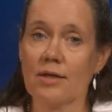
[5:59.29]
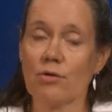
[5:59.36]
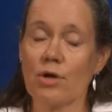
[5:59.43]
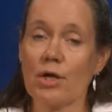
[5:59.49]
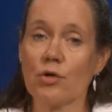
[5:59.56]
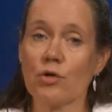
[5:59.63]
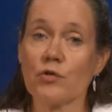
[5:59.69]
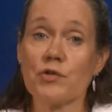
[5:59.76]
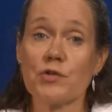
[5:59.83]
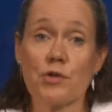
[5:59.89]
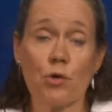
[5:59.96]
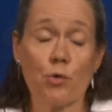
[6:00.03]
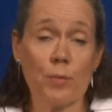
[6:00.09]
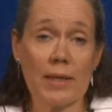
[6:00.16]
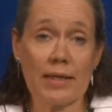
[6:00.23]
there are not
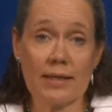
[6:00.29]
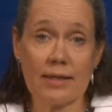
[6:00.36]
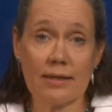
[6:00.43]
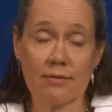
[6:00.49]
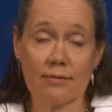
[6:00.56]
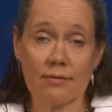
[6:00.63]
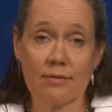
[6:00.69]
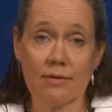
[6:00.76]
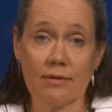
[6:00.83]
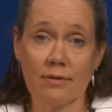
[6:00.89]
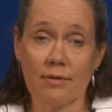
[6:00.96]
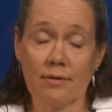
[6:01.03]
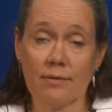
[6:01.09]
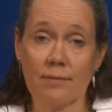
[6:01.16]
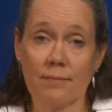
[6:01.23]
so many
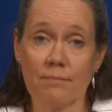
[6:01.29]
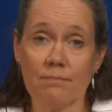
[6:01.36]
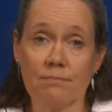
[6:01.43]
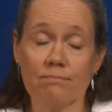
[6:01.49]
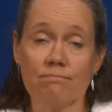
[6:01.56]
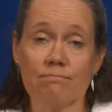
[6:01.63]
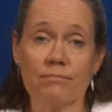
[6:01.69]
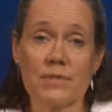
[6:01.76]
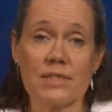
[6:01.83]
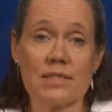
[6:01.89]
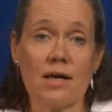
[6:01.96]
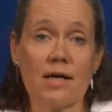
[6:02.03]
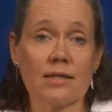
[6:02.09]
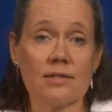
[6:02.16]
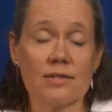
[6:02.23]

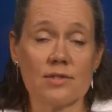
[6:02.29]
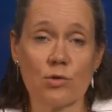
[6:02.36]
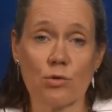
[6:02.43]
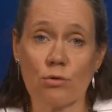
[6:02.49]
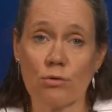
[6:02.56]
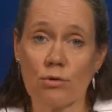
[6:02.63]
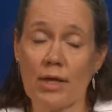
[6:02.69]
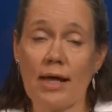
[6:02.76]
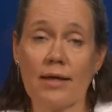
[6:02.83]
sites or